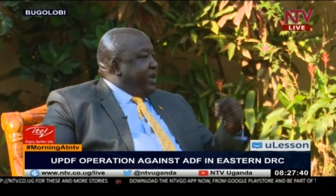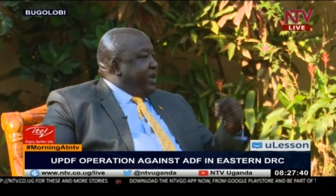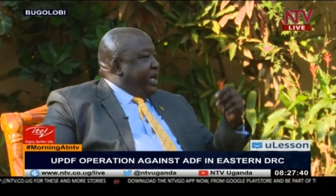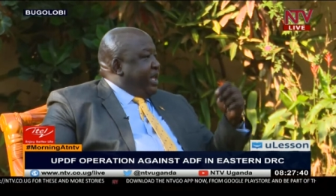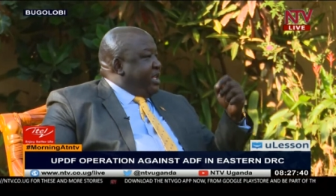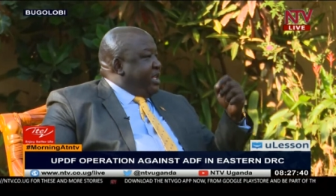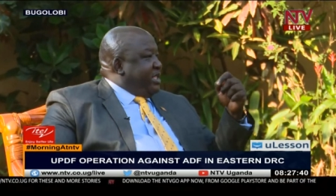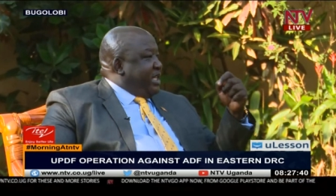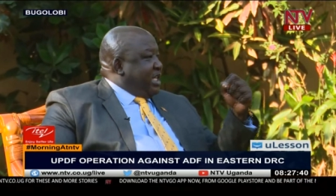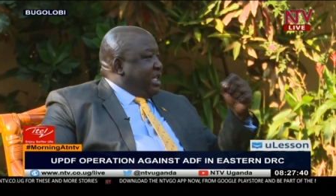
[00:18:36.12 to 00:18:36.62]

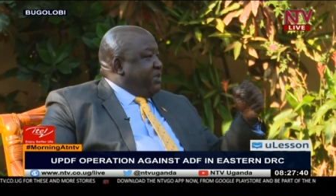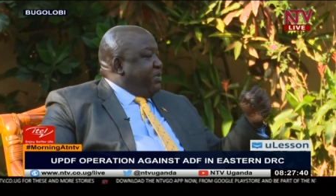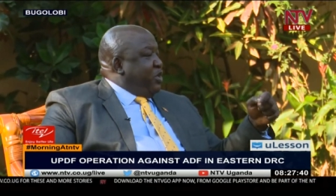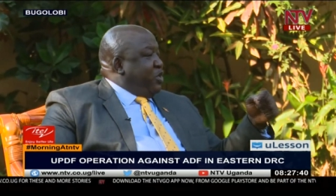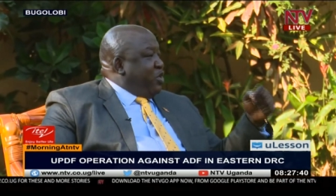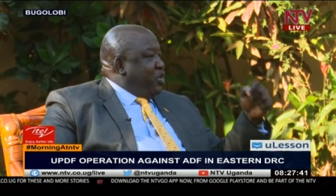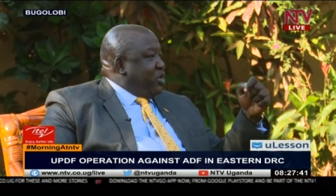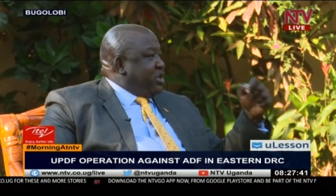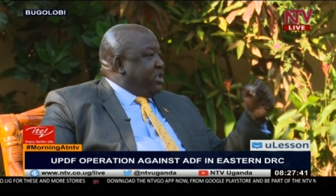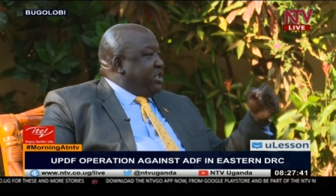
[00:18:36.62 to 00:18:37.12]
It is just
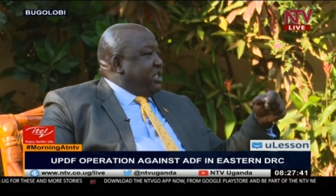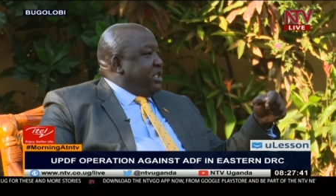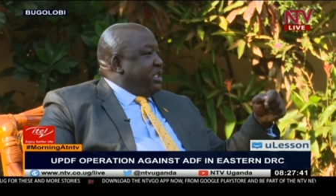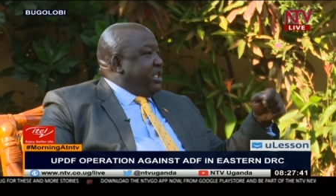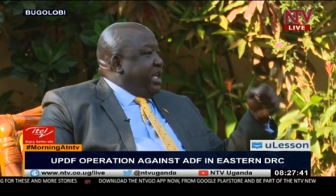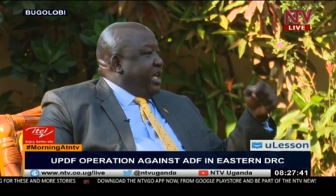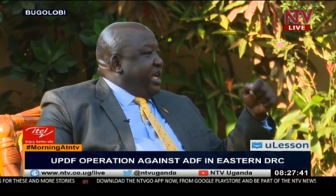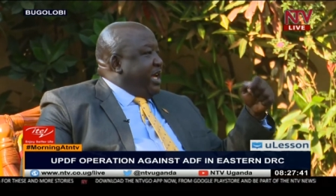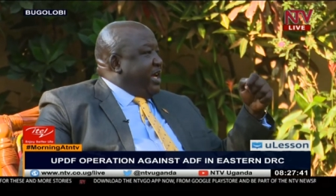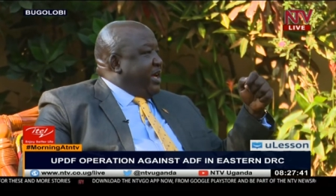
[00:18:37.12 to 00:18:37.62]
because
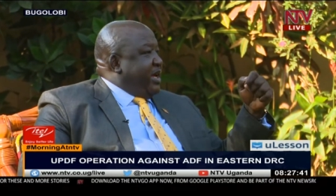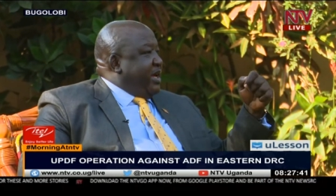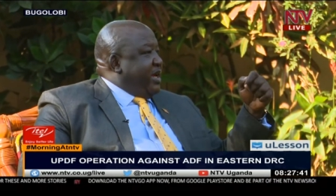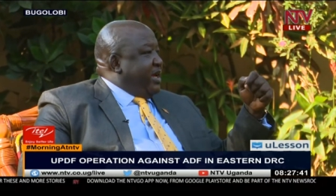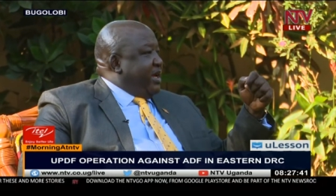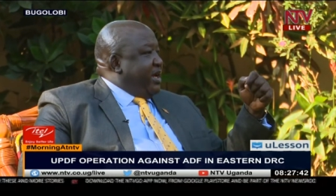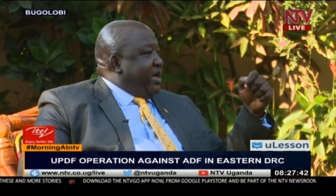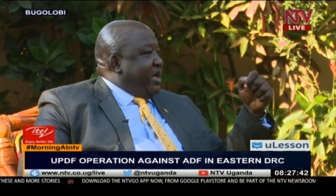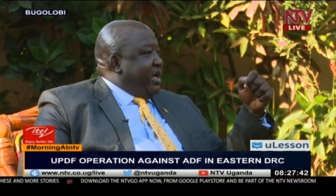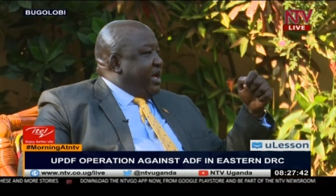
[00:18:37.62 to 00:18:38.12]
they
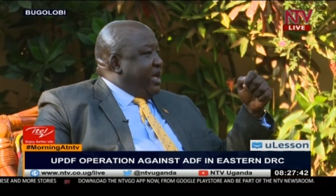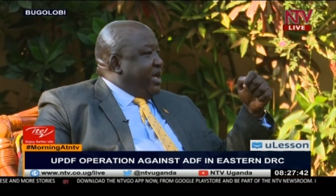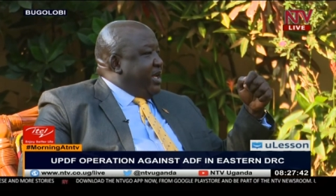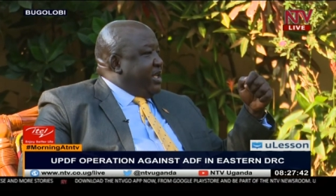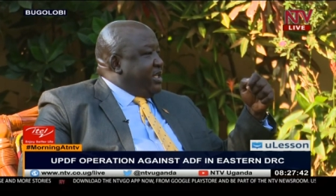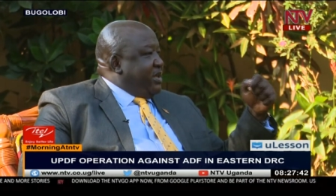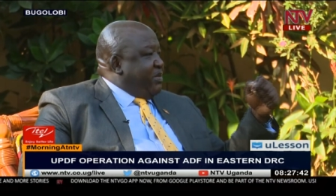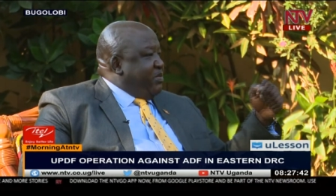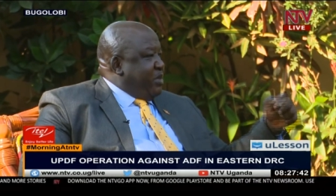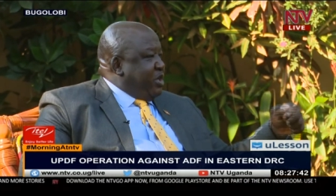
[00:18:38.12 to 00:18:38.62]
are, uh,
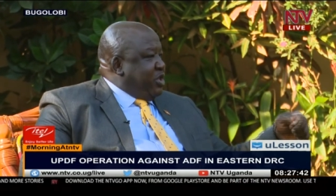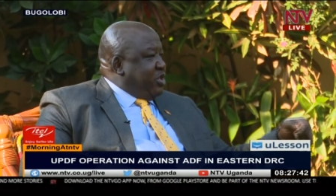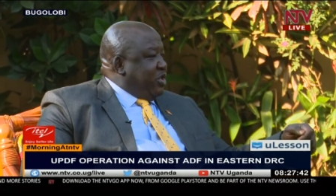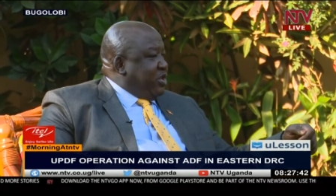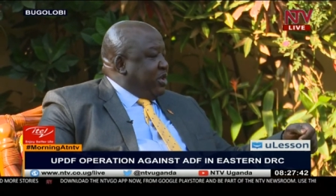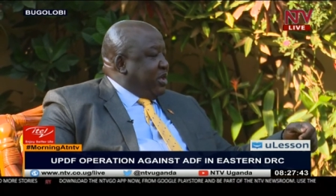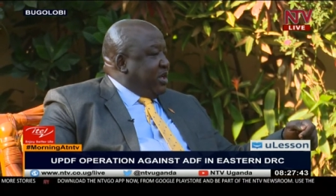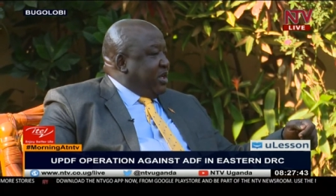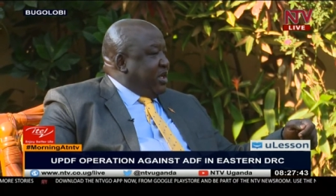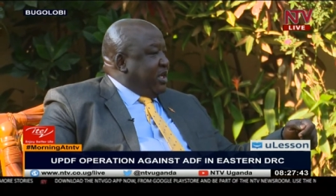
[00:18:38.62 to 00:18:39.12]
it's a
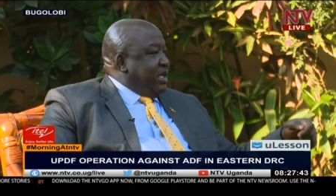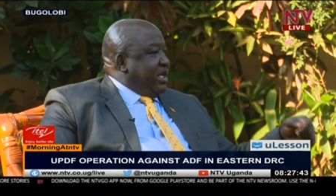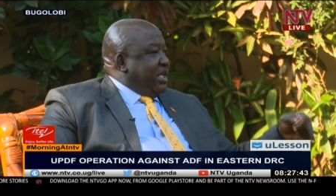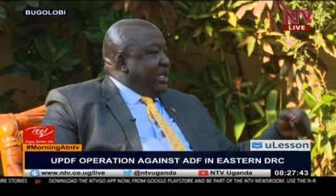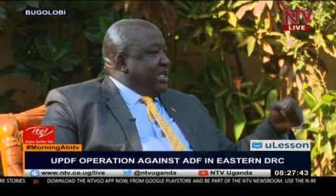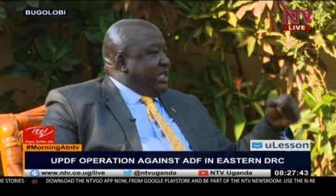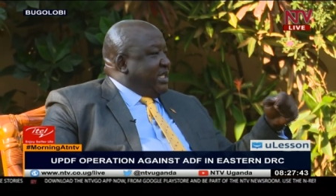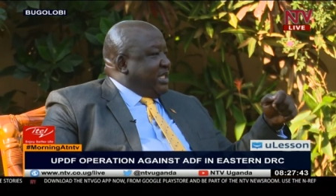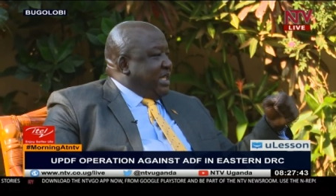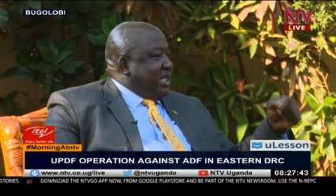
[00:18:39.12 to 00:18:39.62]
mission
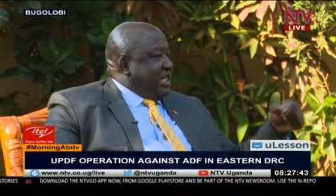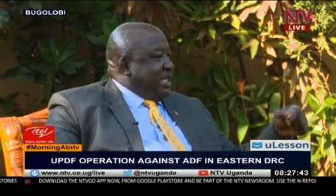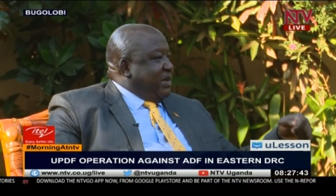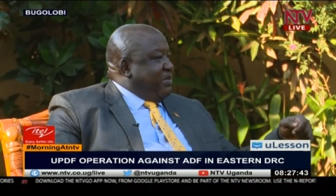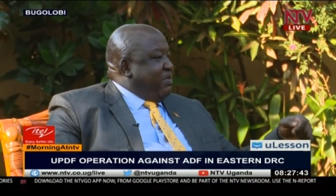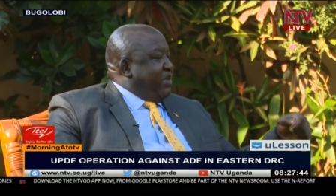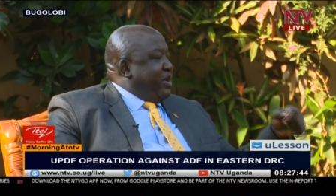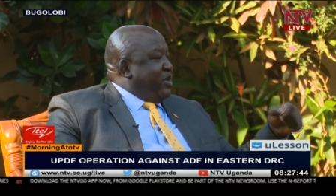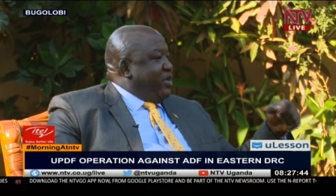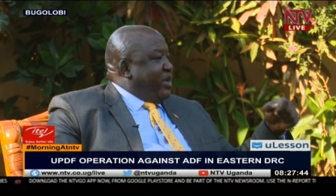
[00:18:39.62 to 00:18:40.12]
set
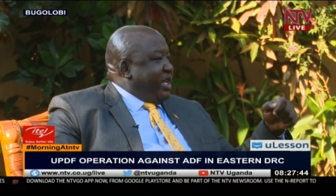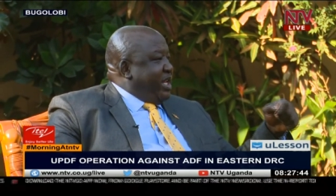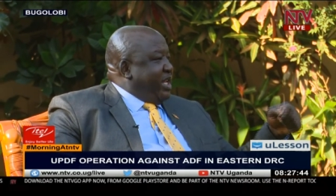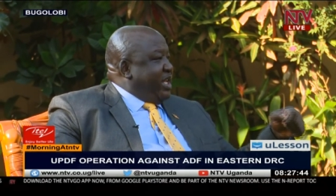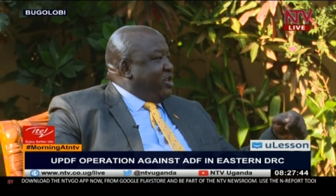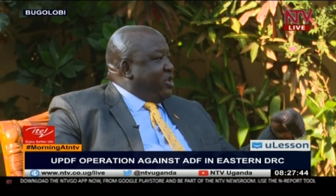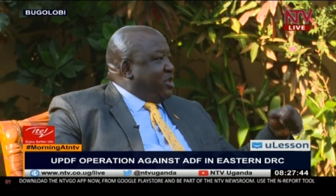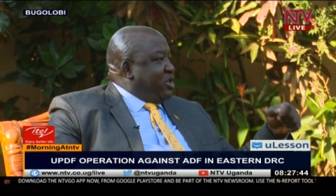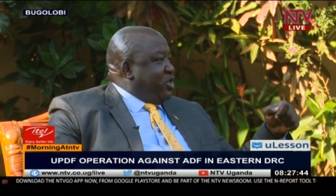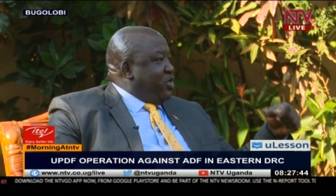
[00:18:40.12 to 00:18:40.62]
up by the United
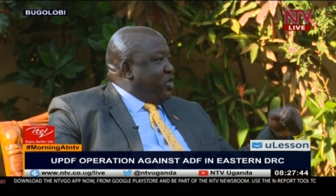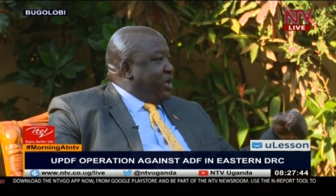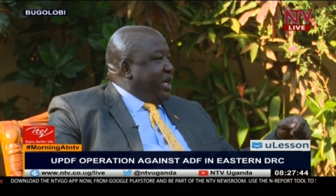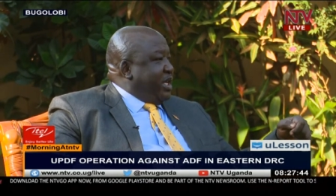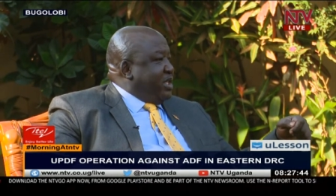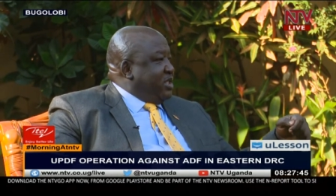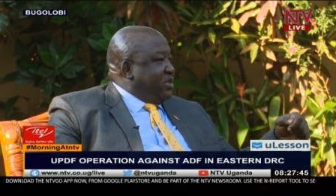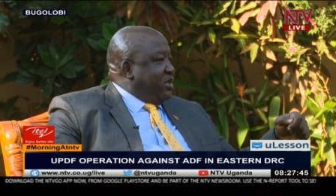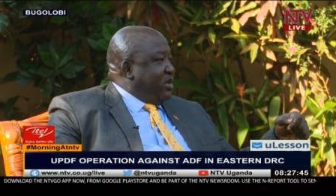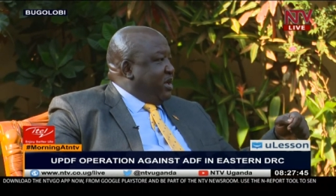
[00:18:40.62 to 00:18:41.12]
Nations Security
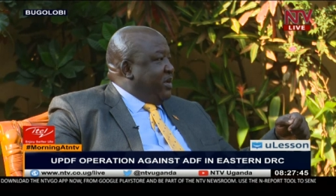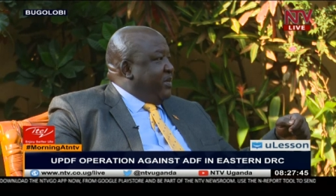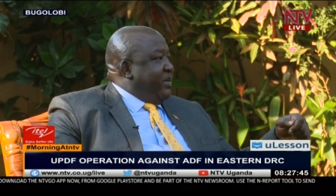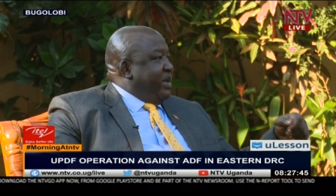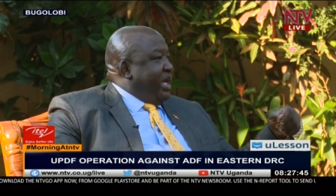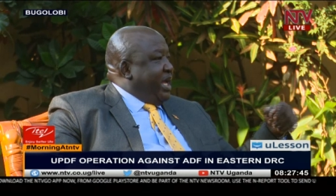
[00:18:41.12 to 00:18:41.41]
Council.